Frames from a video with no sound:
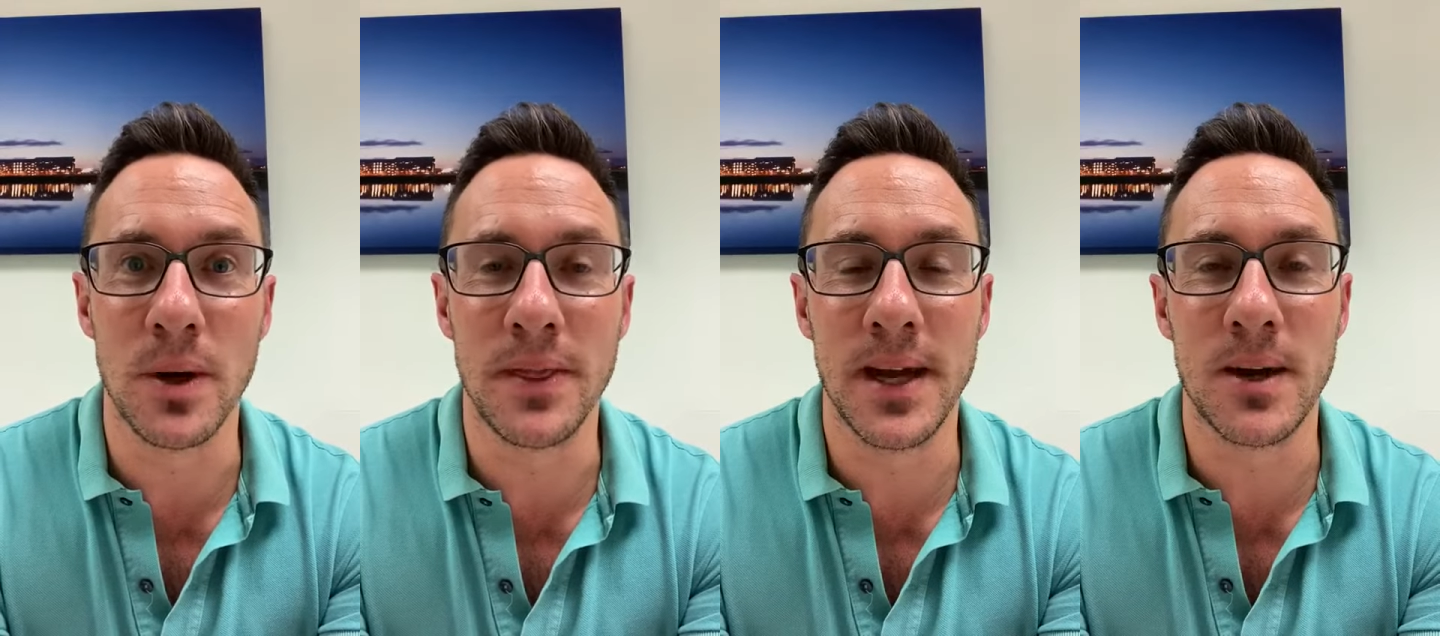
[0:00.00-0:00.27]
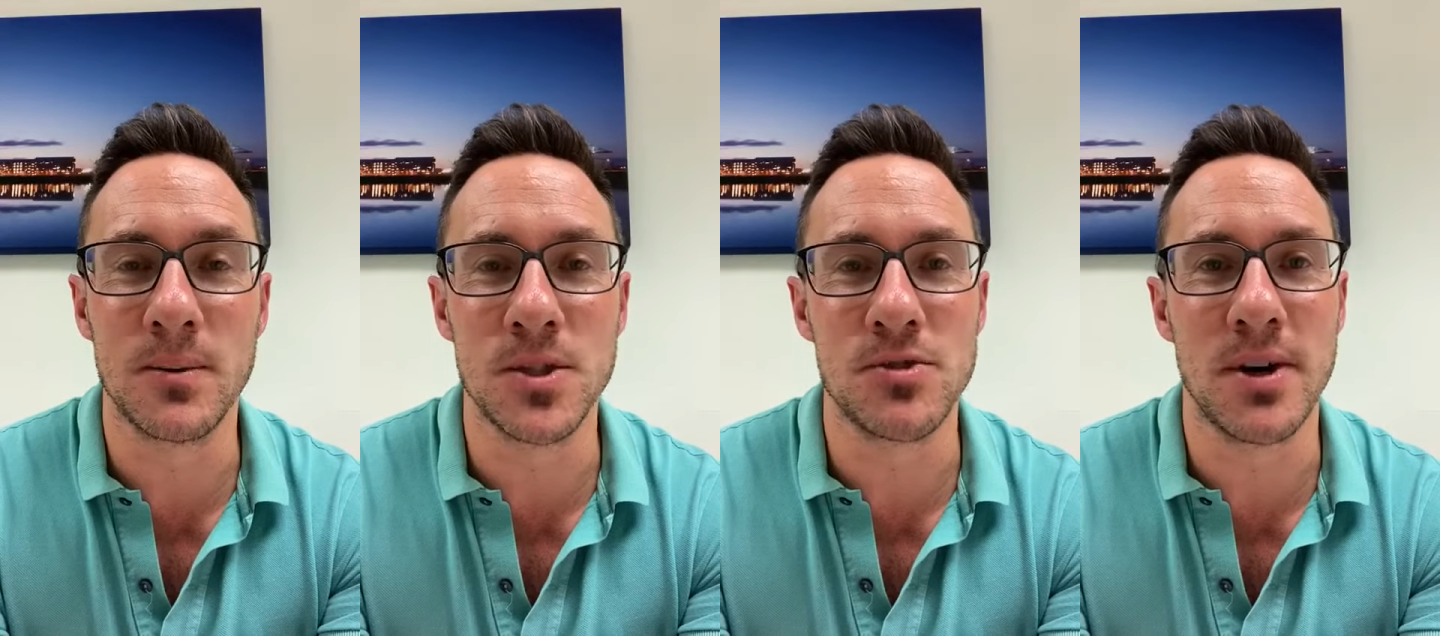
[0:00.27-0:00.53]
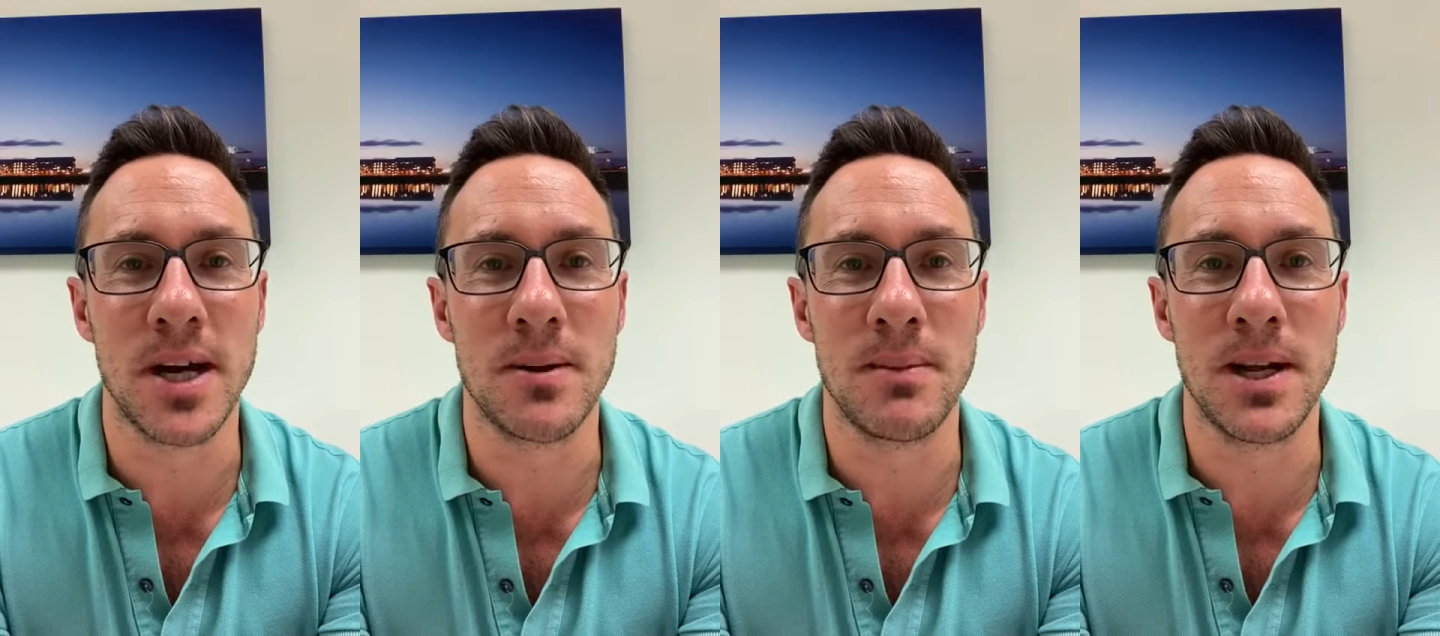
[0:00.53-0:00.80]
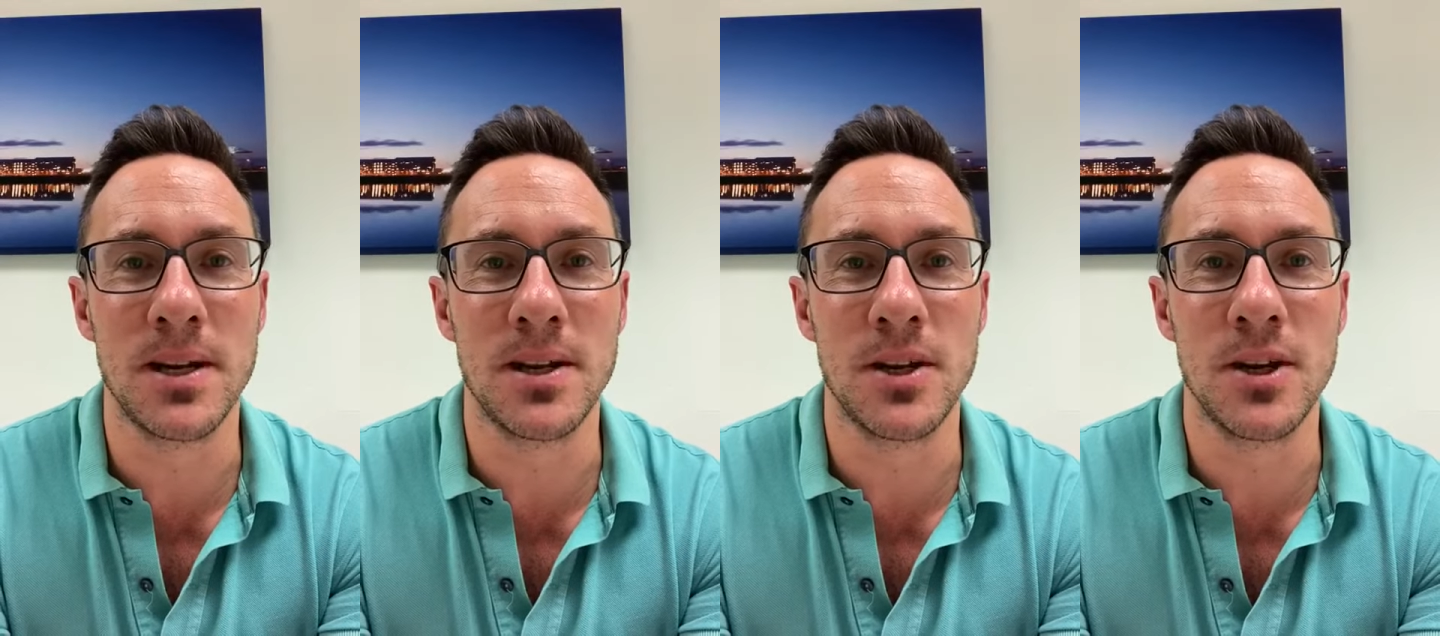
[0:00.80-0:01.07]
when that was
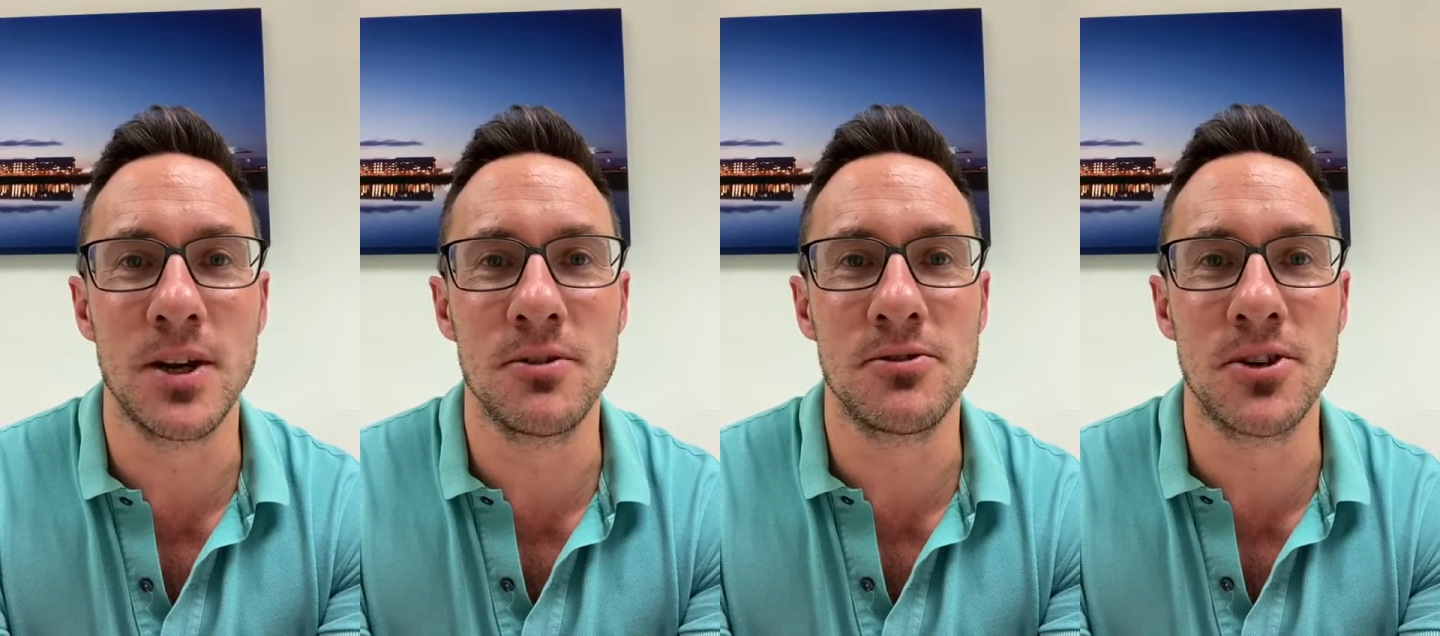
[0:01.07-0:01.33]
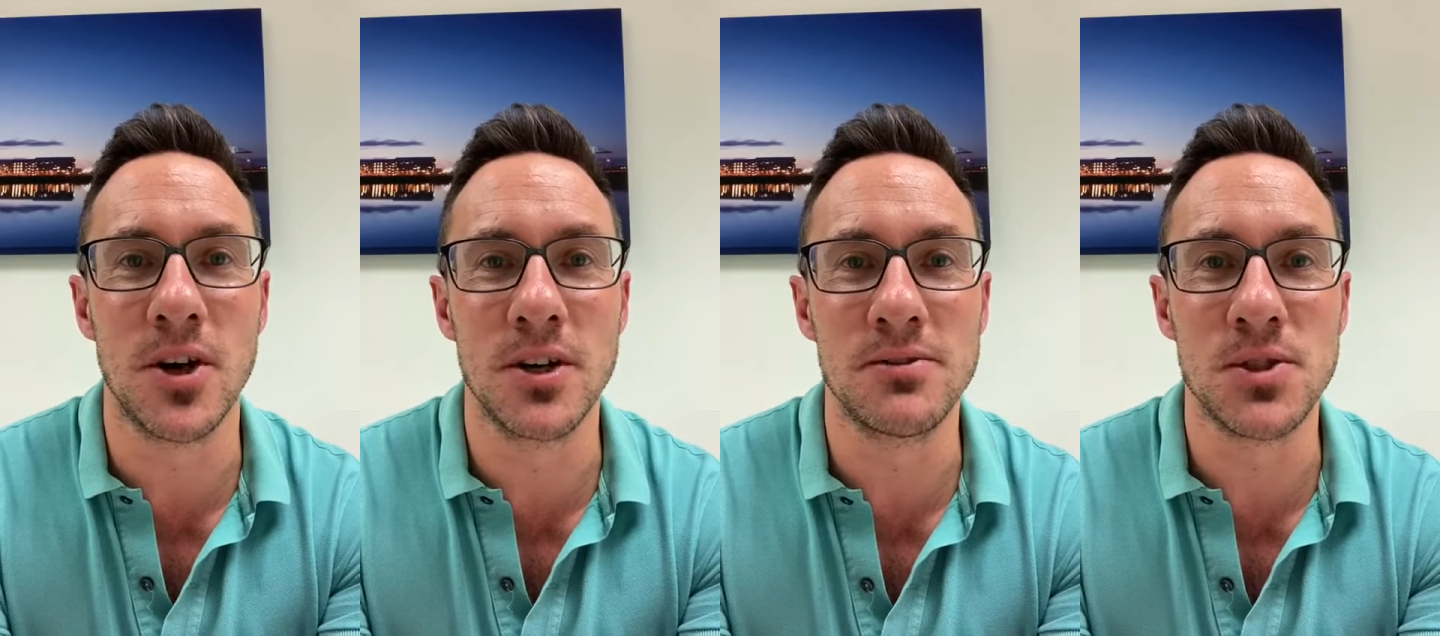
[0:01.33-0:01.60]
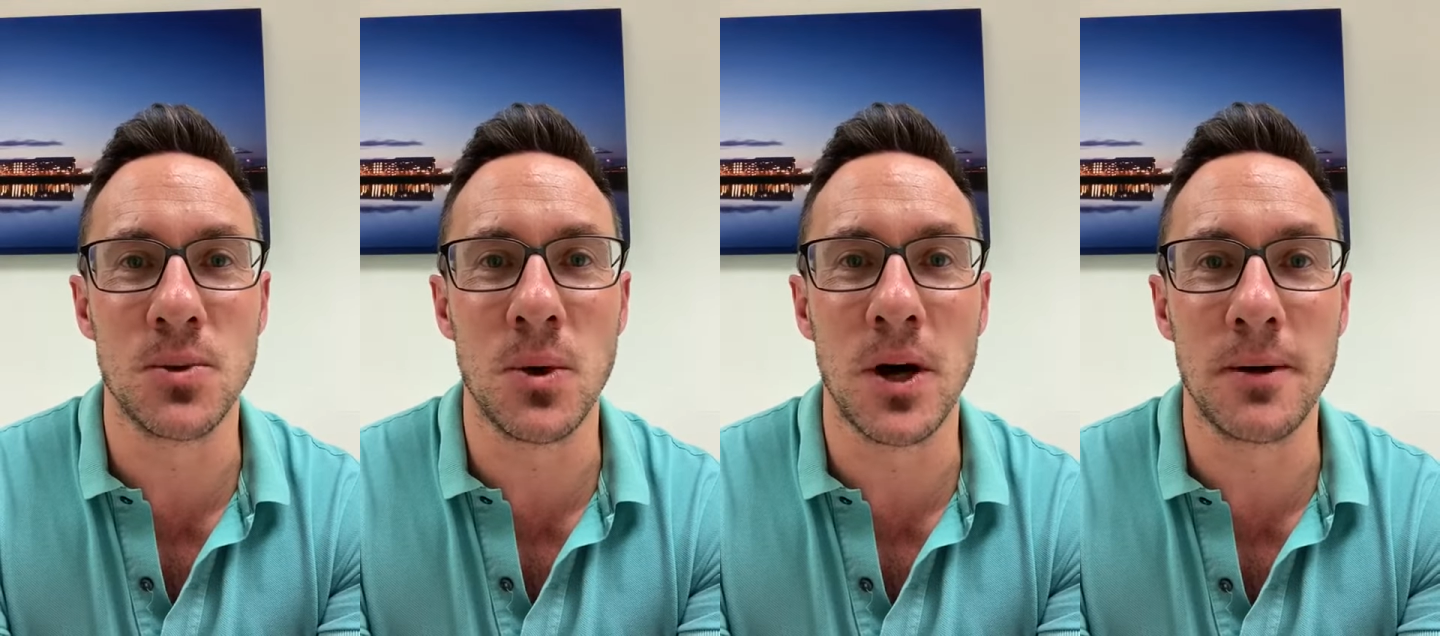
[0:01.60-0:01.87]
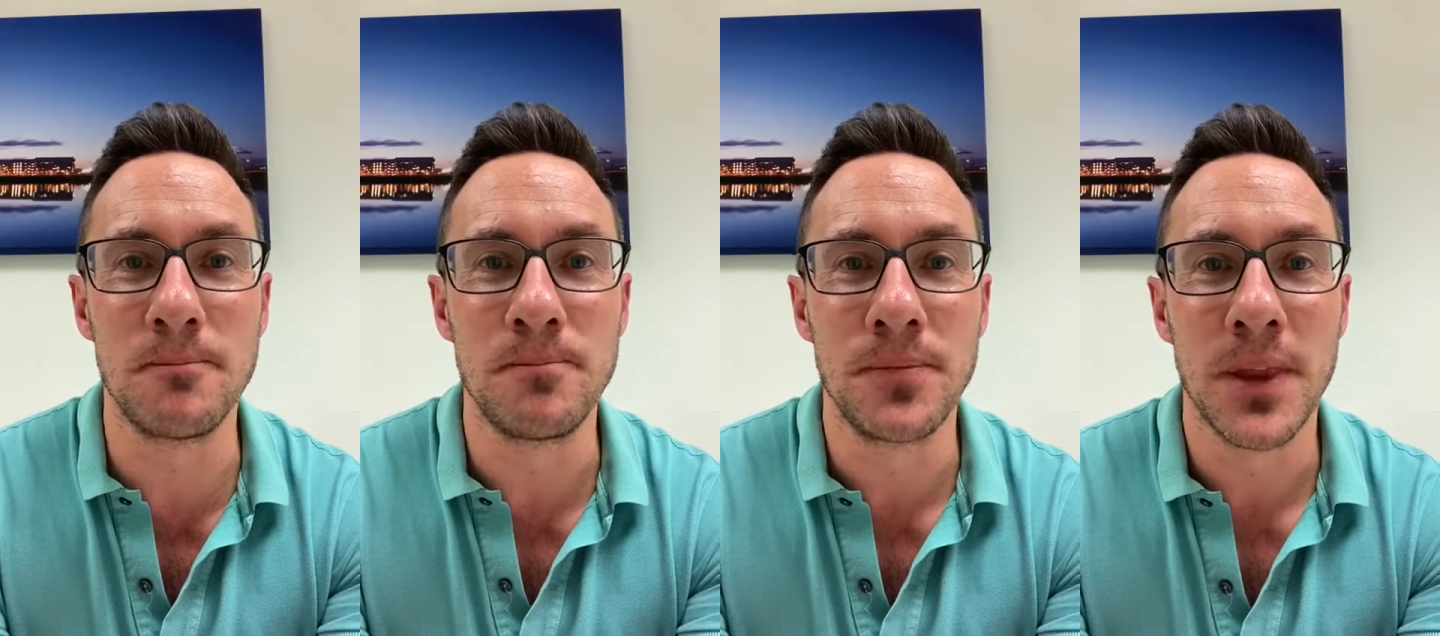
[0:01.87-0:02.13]
recommended at
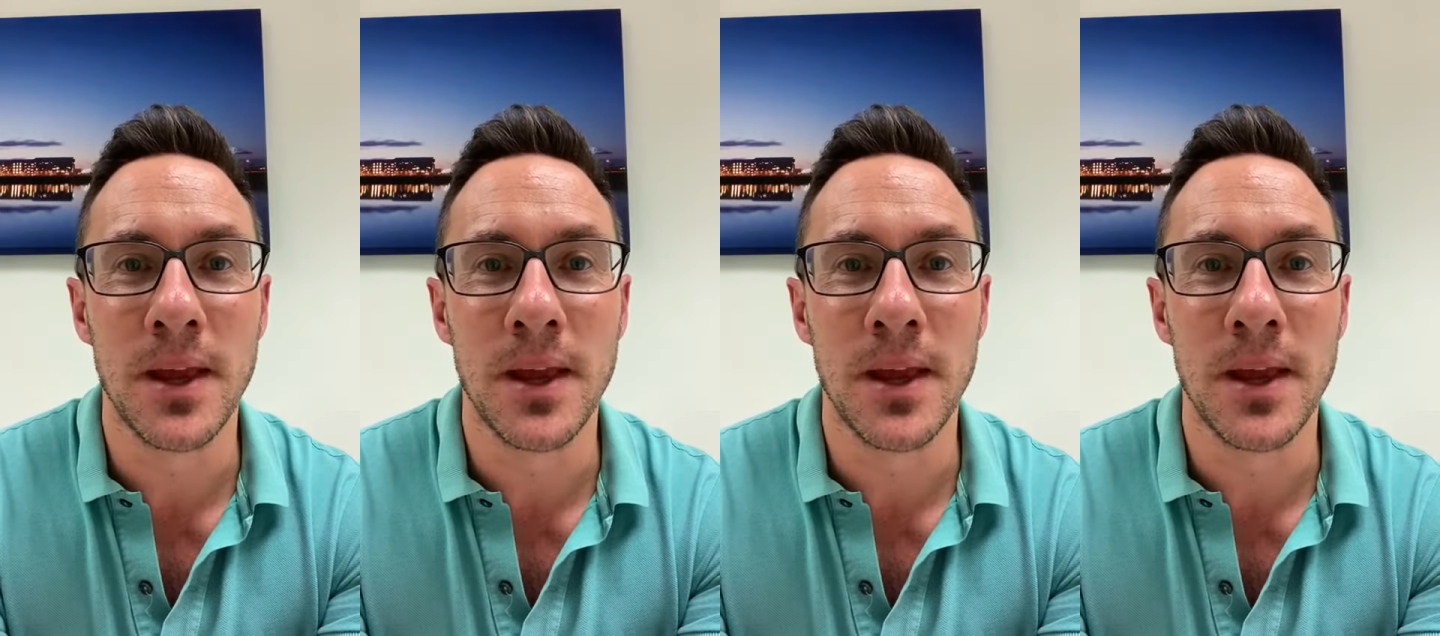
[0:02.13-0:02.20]
5-1.